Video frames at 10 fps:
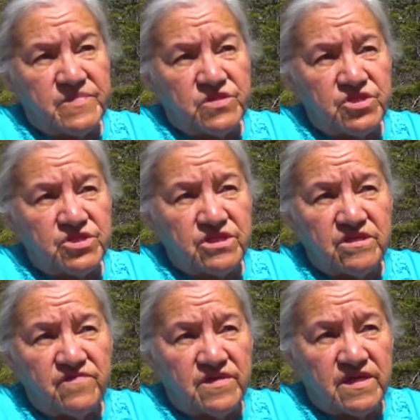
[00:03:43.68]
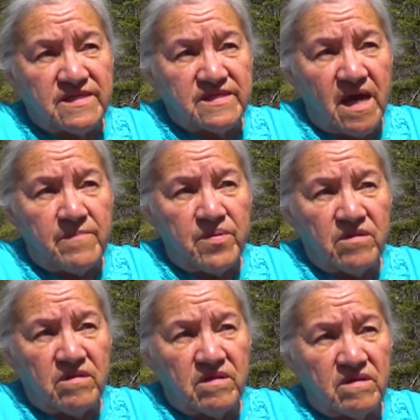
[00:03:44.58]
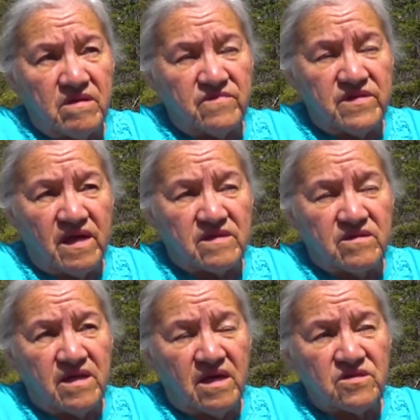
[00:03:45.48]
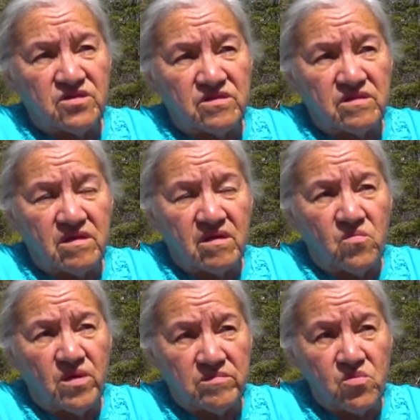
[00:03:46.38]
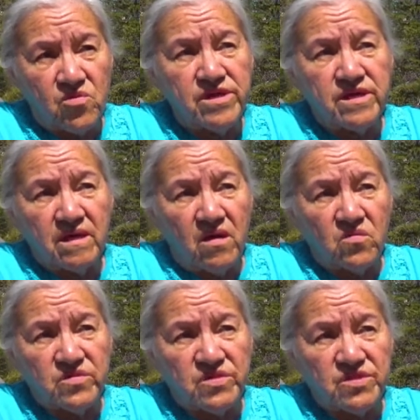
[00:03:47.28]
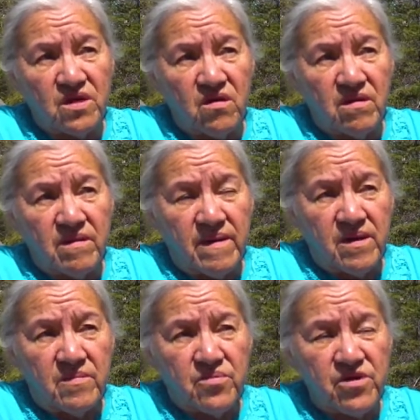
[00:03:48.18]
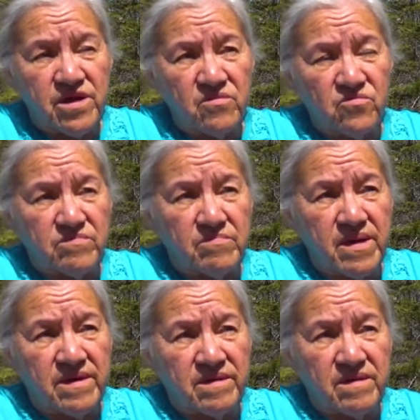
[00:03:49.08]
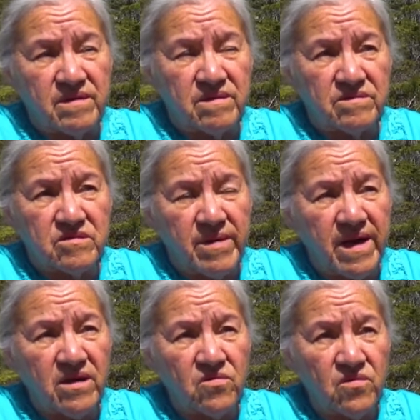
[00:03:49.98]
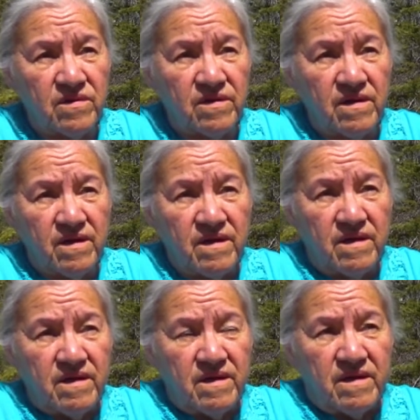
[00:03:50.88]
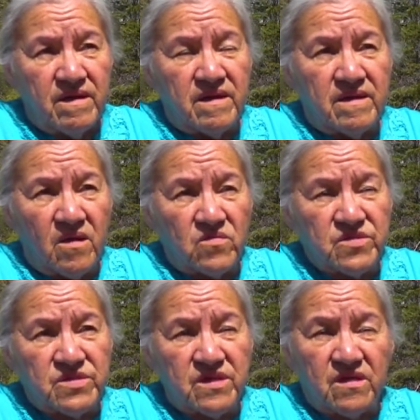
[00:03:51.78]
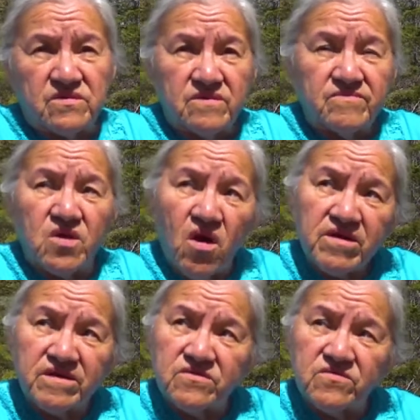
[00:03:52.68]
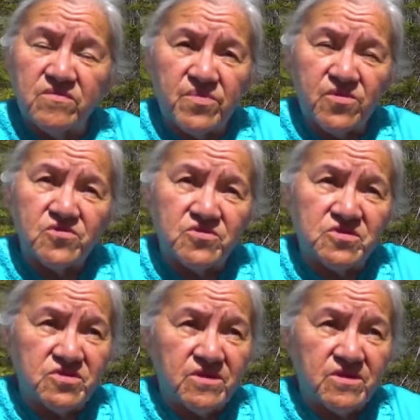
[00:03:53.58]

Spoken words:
Just to give an example of that connection, one morning I was praying with my tobacco, and I was talking to the birds,